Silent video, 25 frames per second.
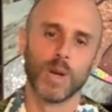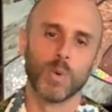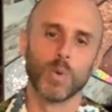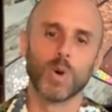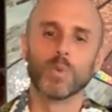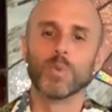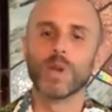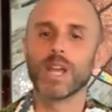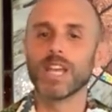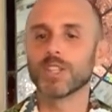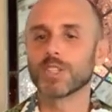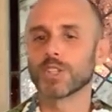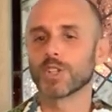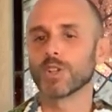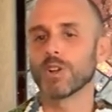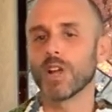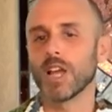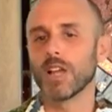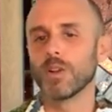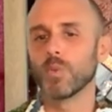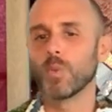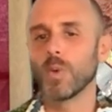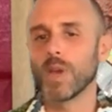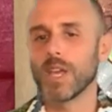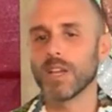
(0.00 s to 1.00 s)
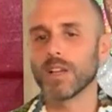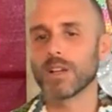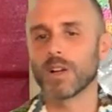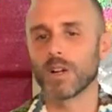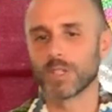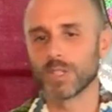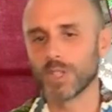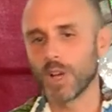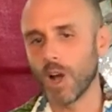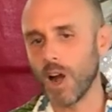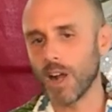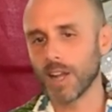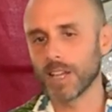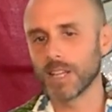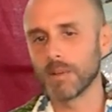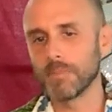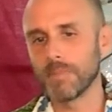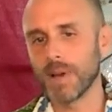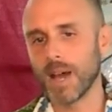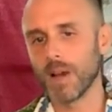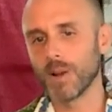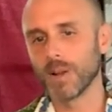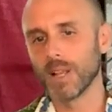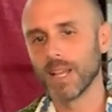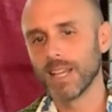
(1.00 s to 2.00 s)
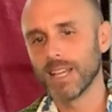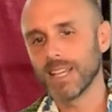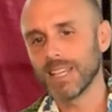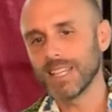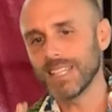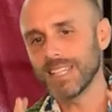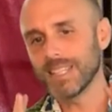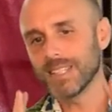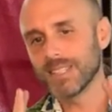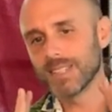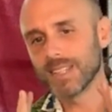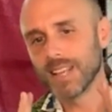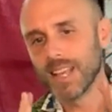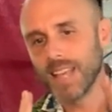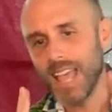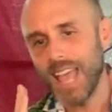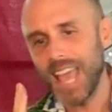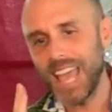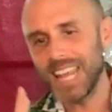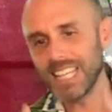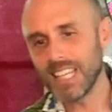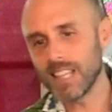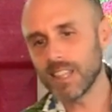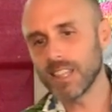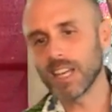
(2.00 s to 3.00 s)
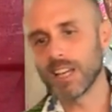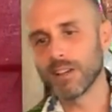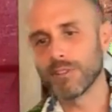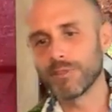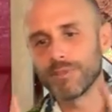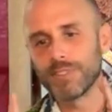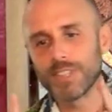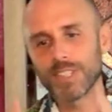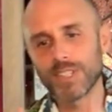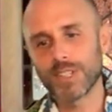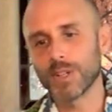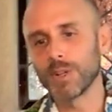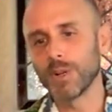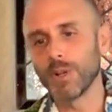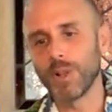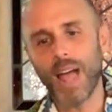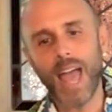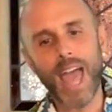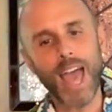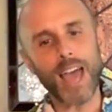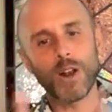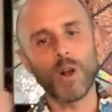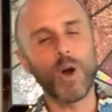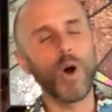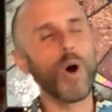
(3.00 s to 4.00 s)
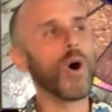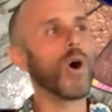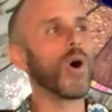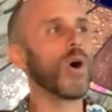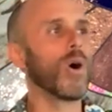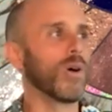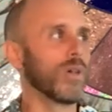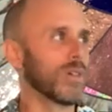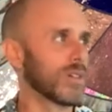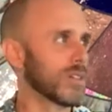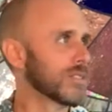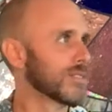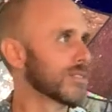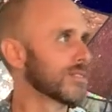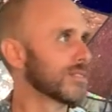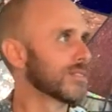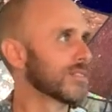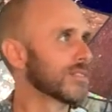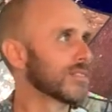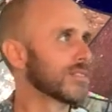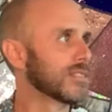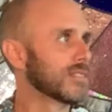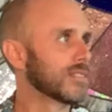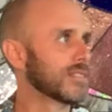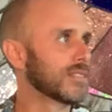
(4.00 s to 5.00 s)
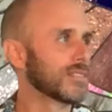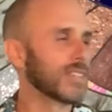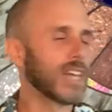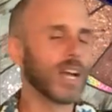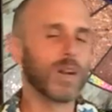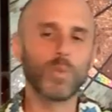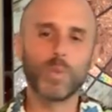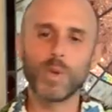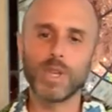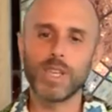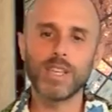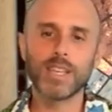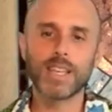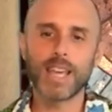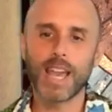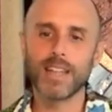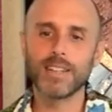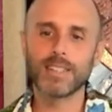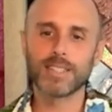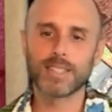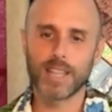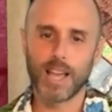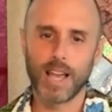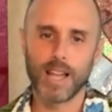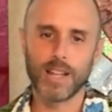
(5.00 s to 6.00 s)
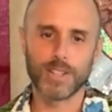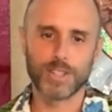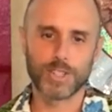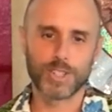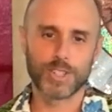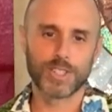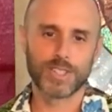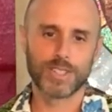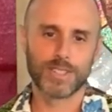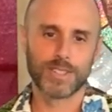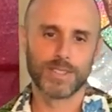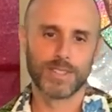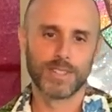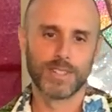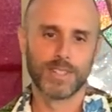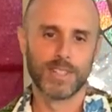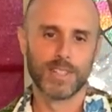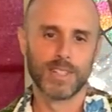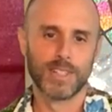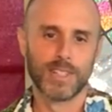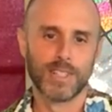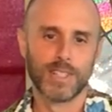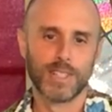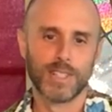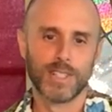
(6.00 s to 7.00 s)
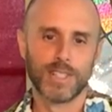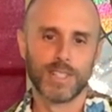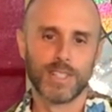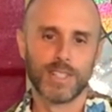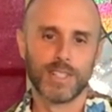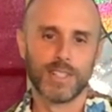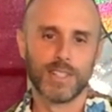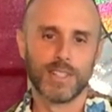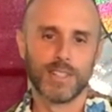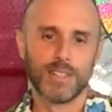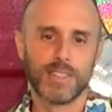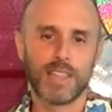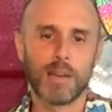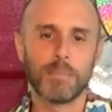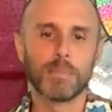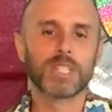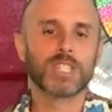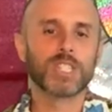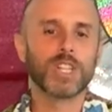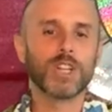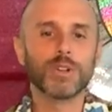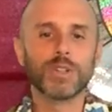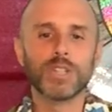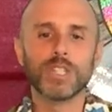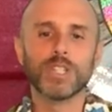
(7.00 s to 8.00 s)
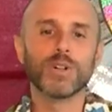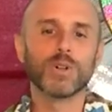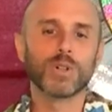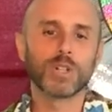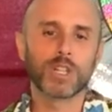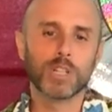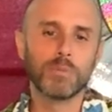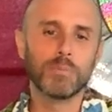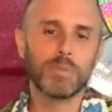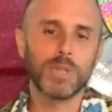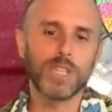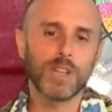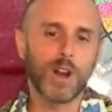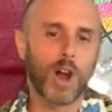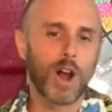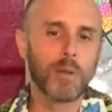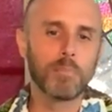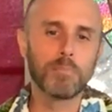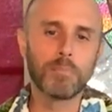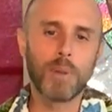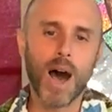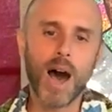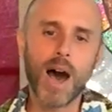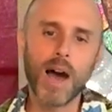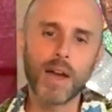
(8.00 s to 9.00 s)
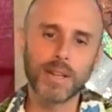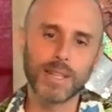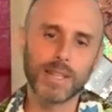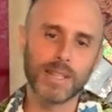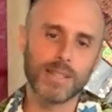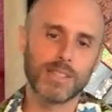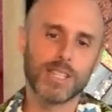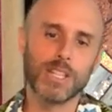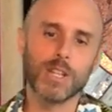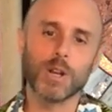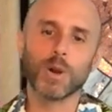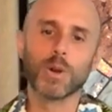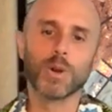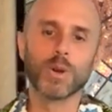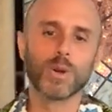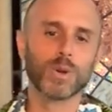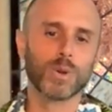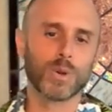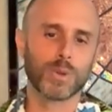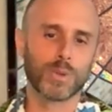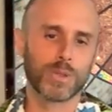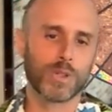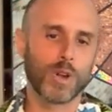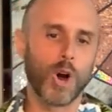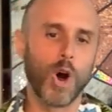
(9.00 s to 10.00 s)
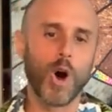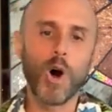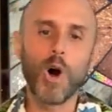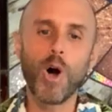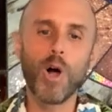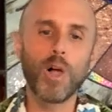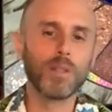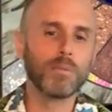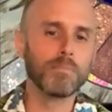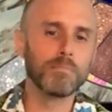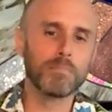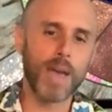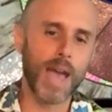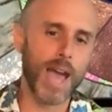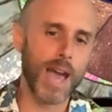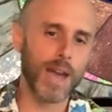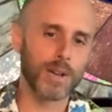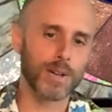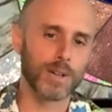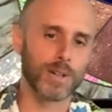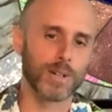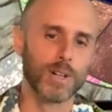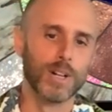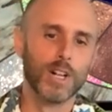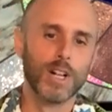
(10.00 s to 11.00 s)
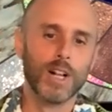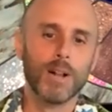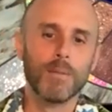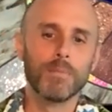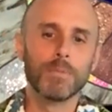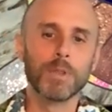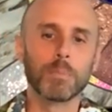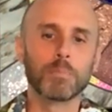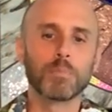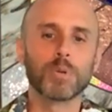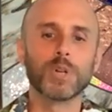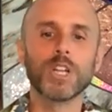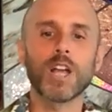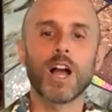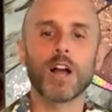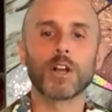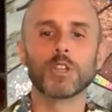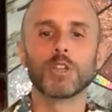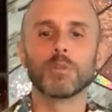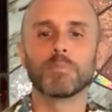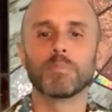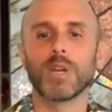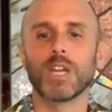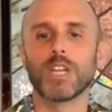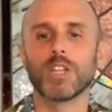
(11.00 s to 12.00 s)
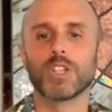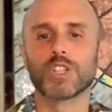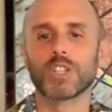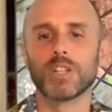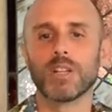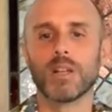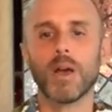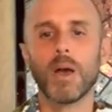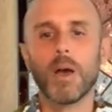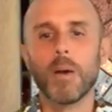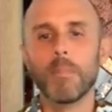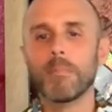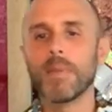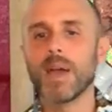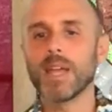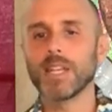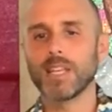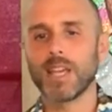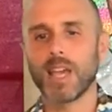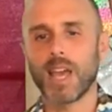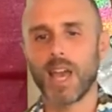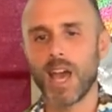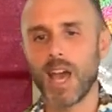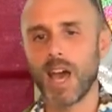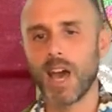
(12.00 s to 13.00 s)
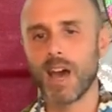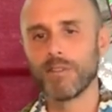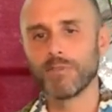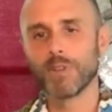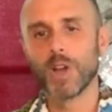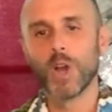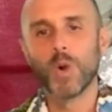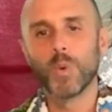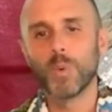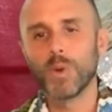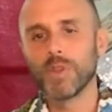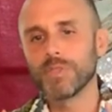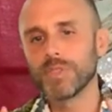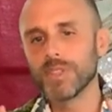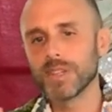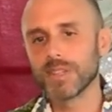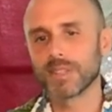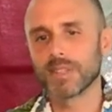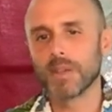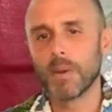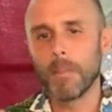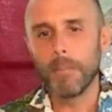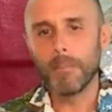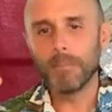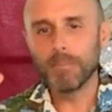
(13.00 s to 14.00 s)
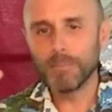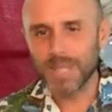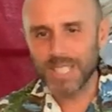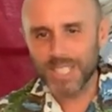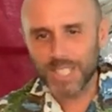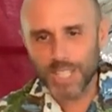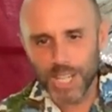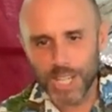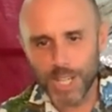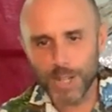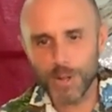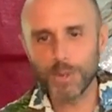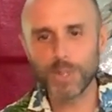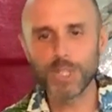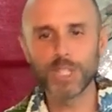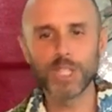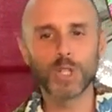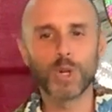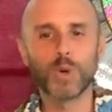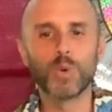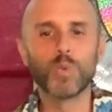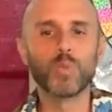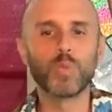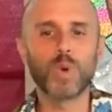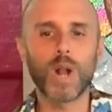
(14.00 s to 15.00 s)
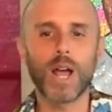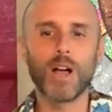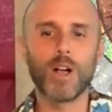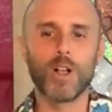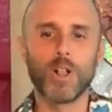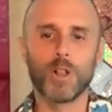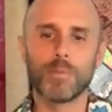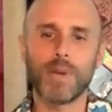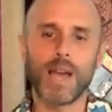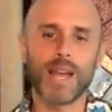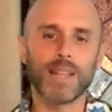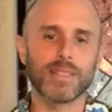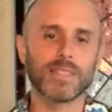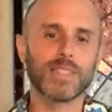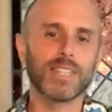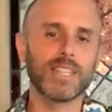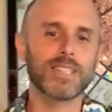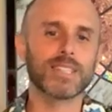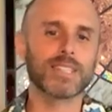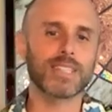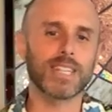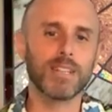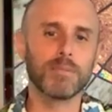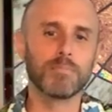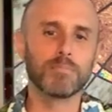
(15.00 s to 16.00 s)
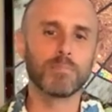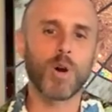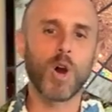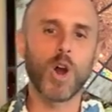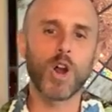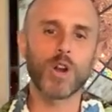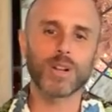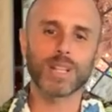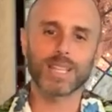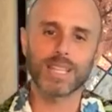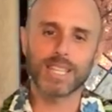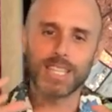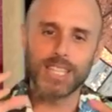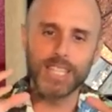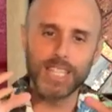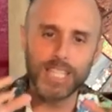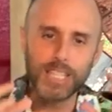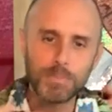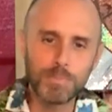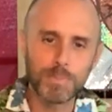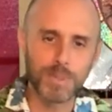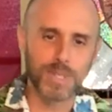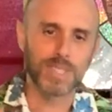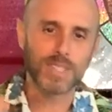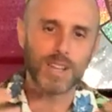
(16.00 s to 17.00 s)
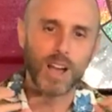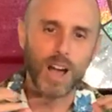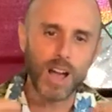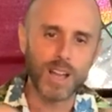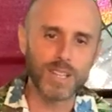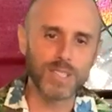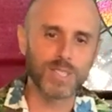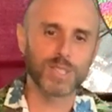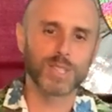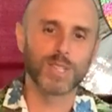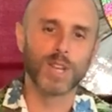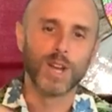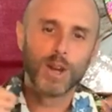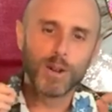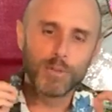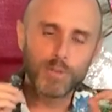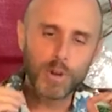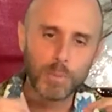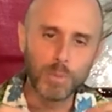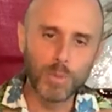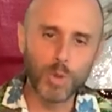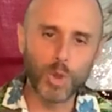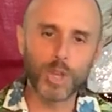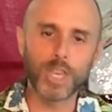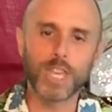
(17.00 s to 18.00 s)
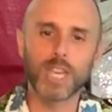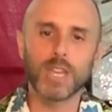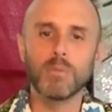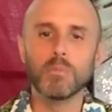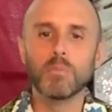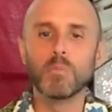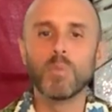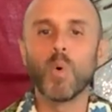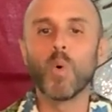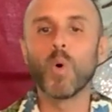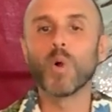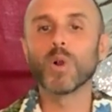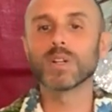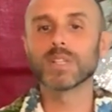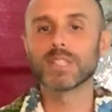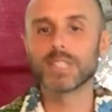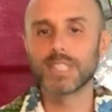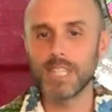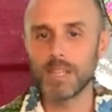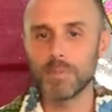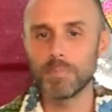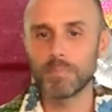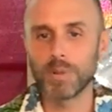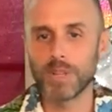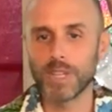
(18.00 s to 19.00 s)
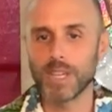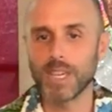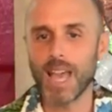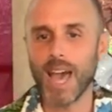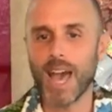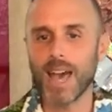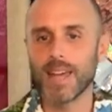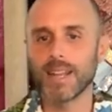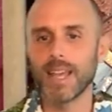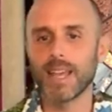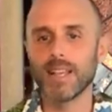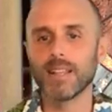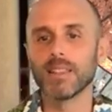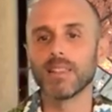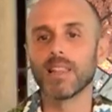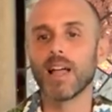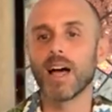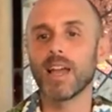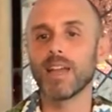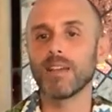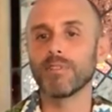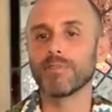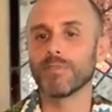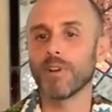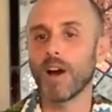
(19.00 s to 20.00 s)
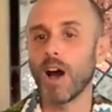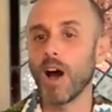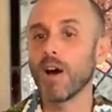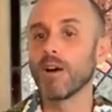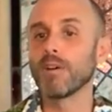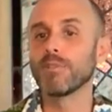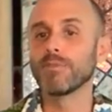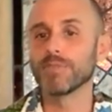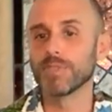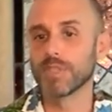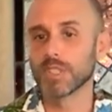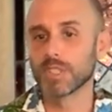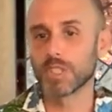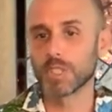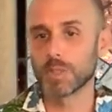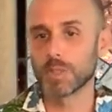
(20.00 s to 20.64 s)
What Razor and Wink are talking about is anything physical at all that we can touch. That material could be our body, the earth, all matter. The preoccupation many have with this material realm, at least in part, keeps us from looking more deeply at a life of the